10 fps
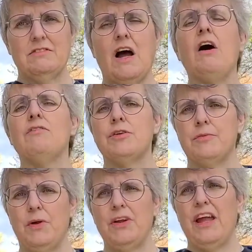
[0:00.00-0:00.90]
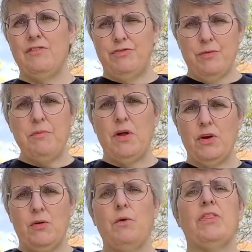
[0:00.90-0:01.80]
comfortable and get
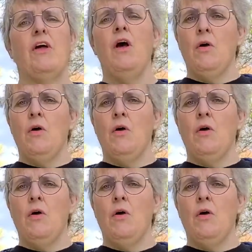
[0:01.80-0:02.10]
familiar with